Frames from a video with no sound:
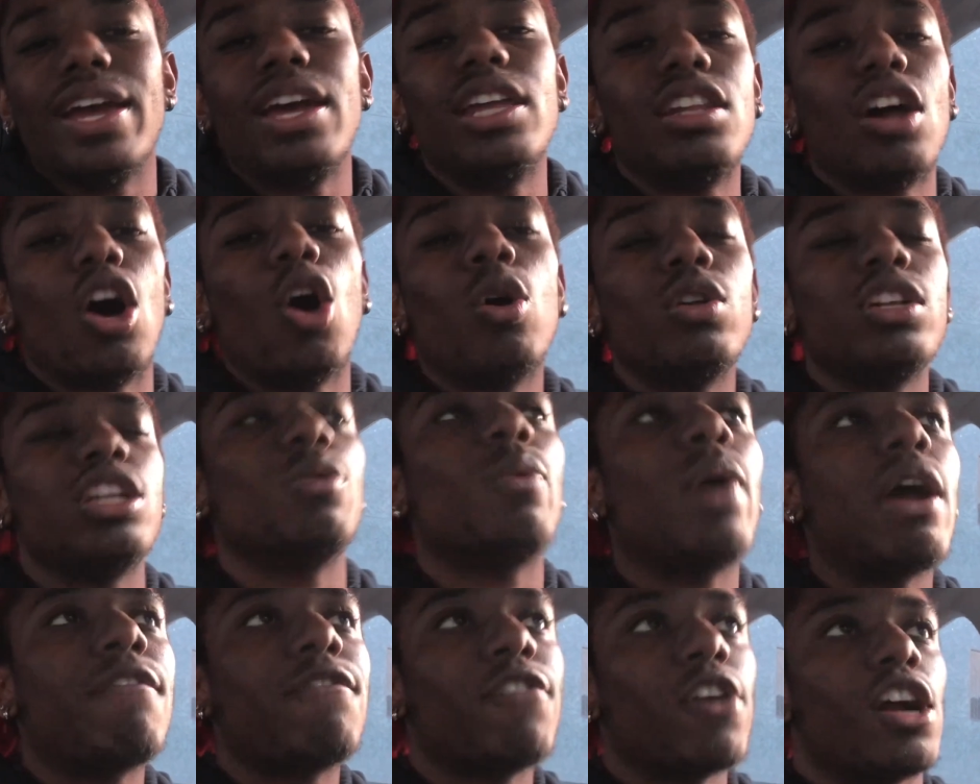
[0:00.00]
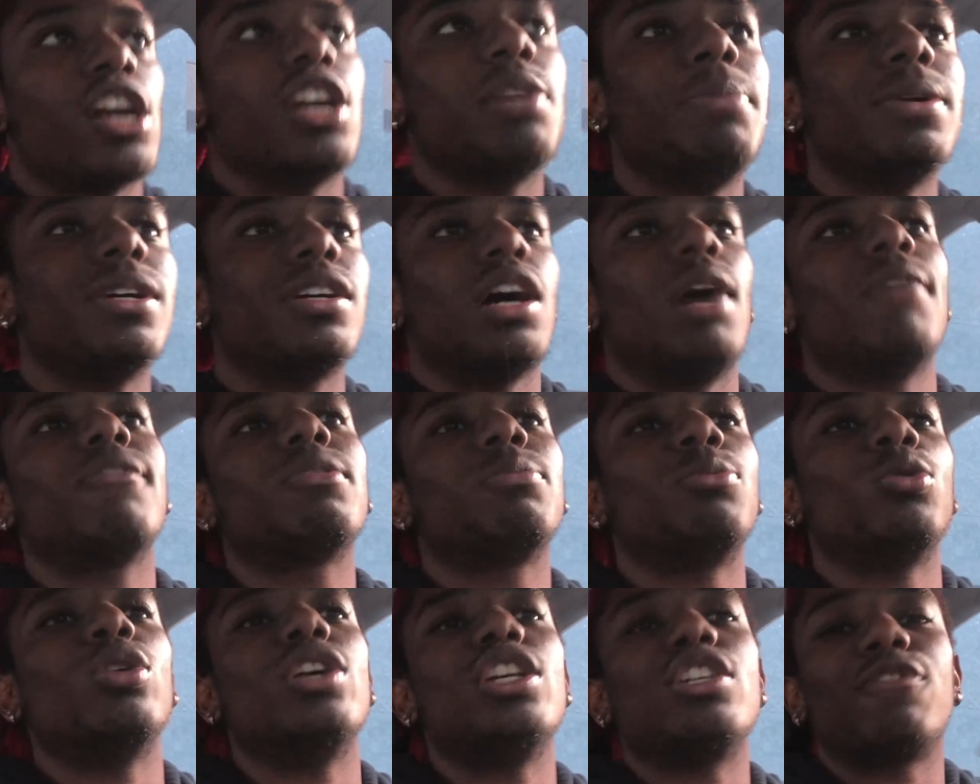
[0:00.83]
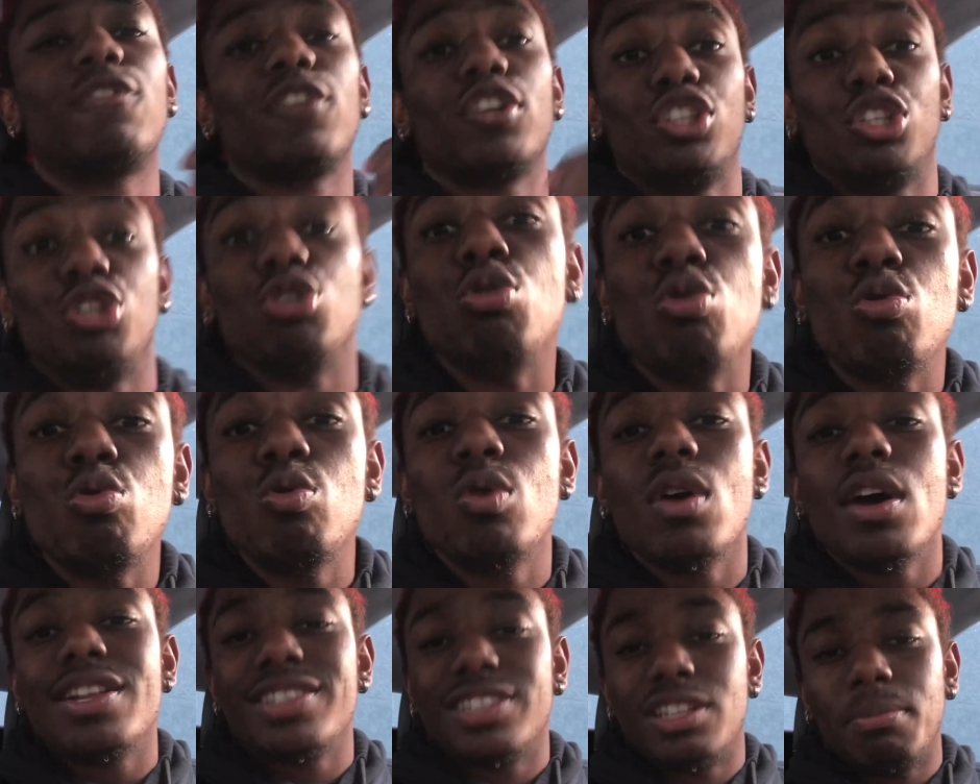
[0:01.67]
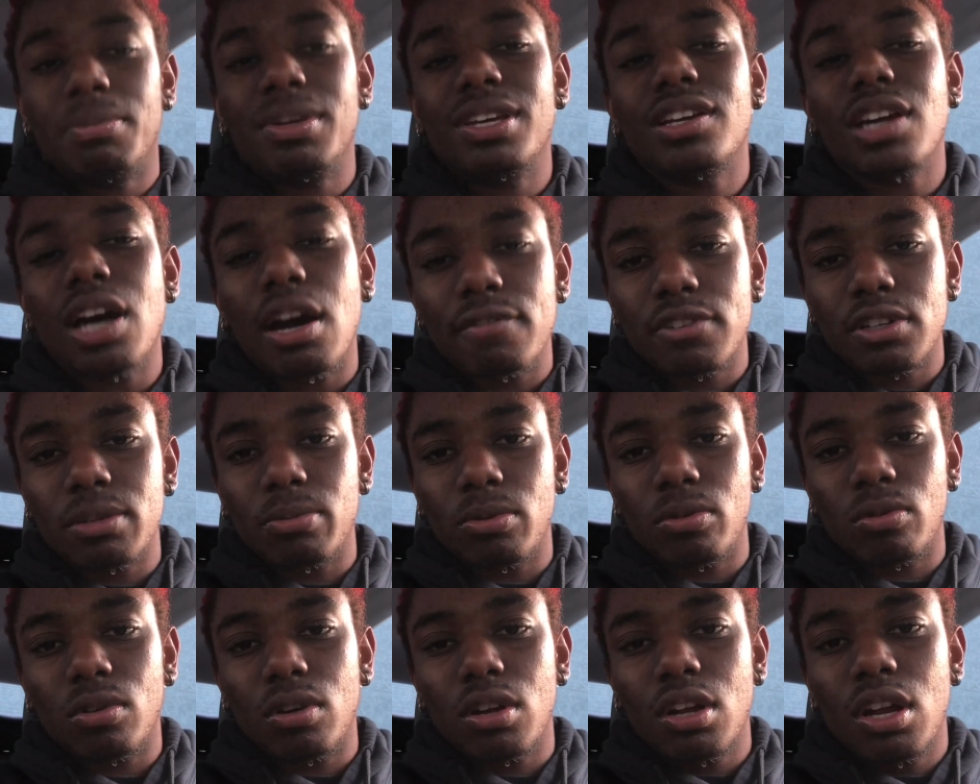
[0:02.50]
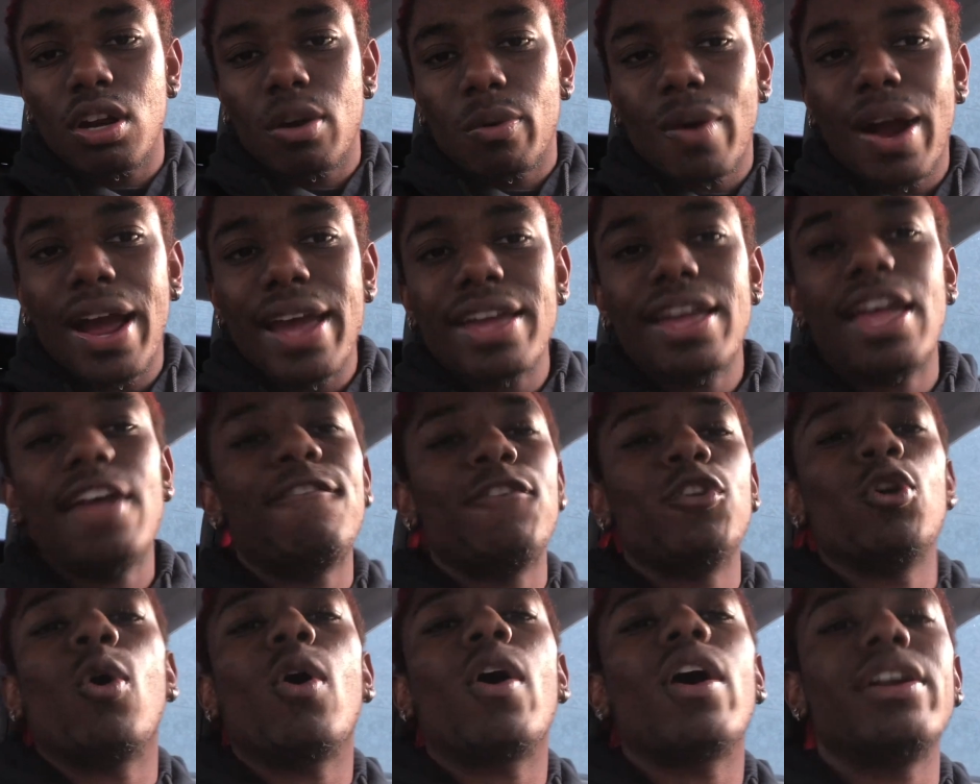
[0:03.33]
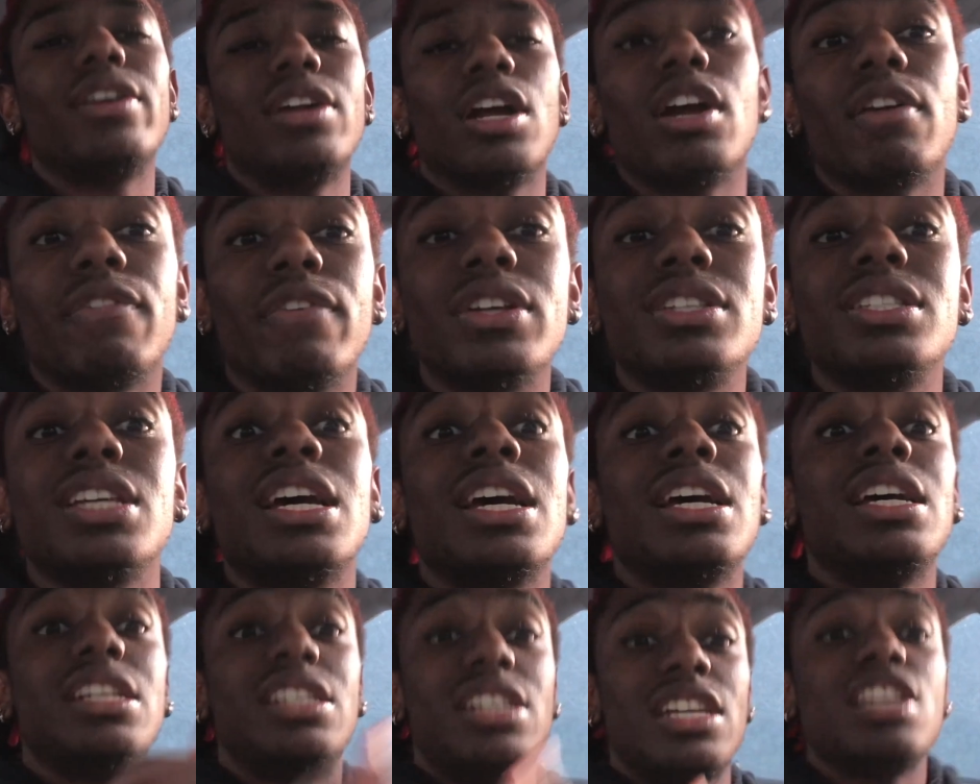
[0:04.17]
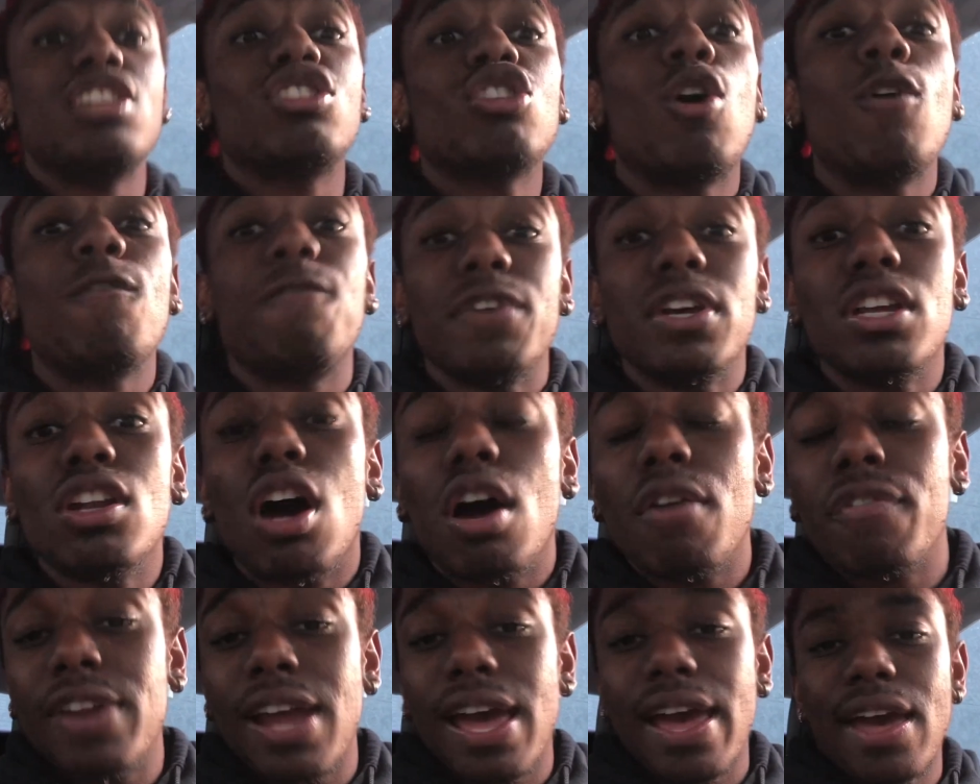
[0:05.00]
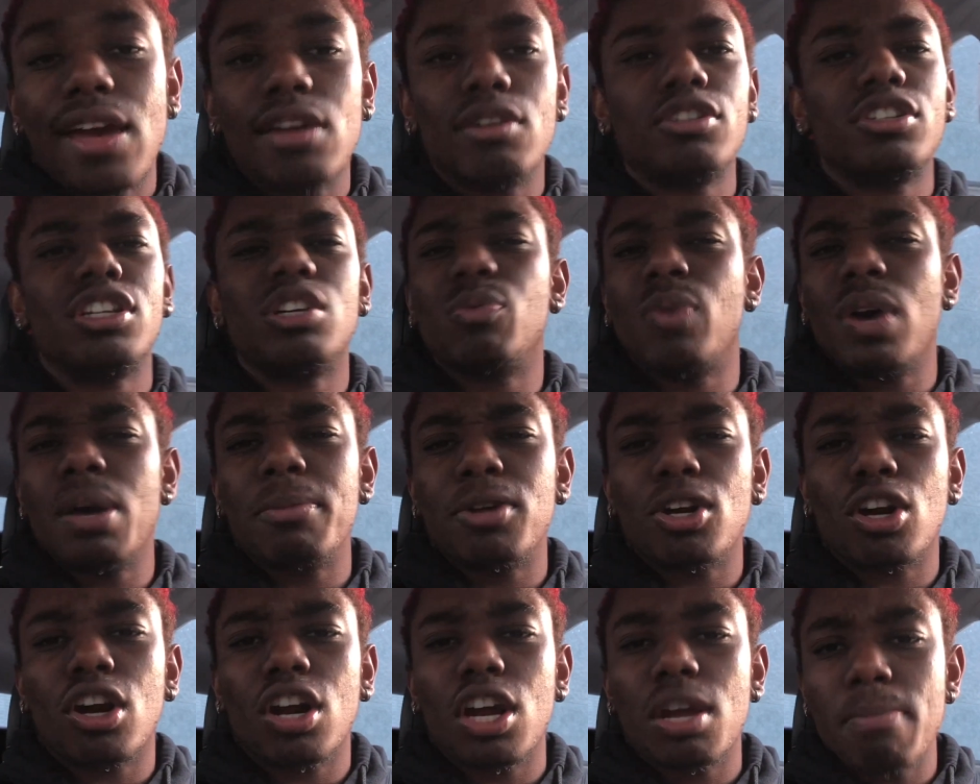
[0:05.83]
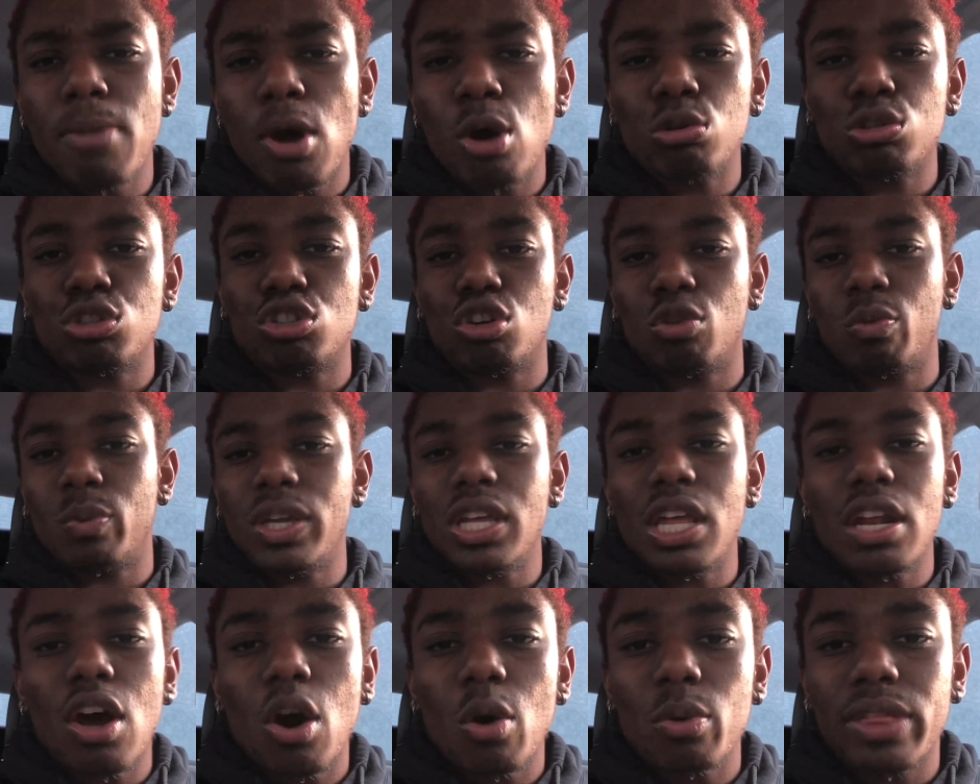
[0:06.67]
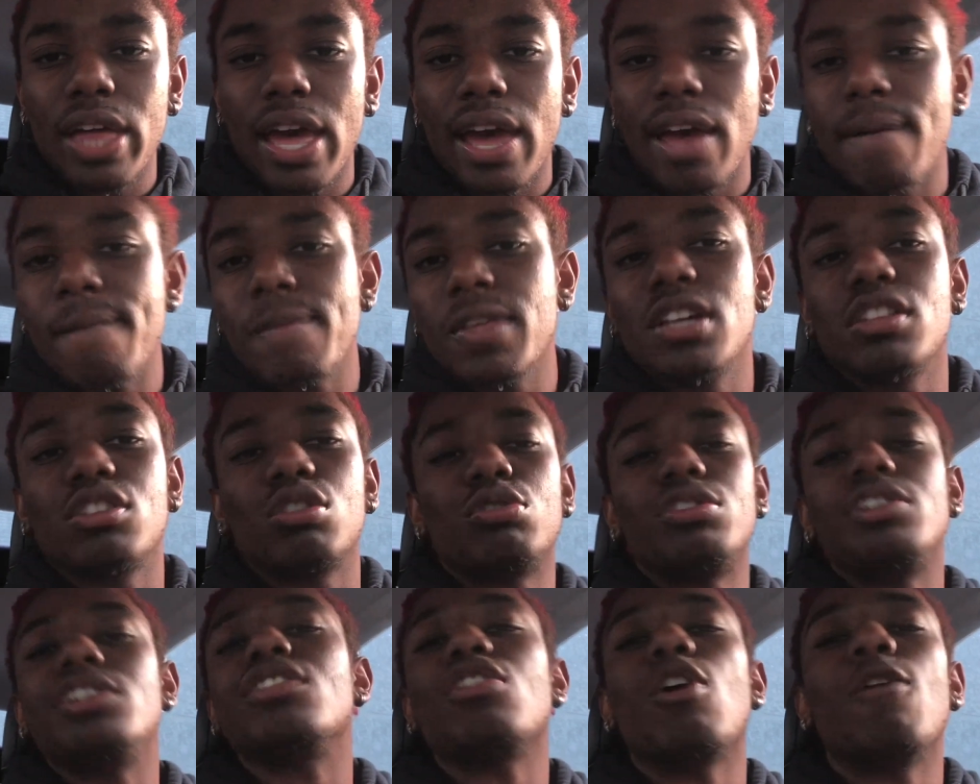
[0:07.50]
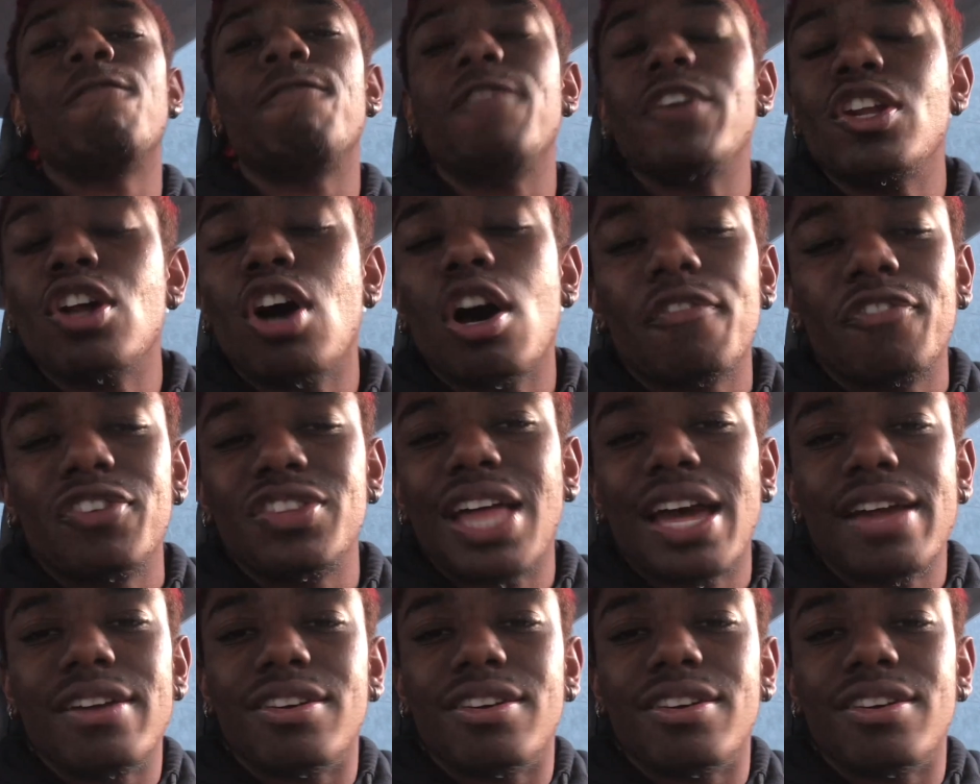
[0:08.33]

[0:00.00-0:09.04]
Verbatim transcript: And the only way for her to be comfortable is for you to be comfortable, right? If you're nervous, she's going to feed off of that energy. Women are emotional. We know that. So she's going to feed off of that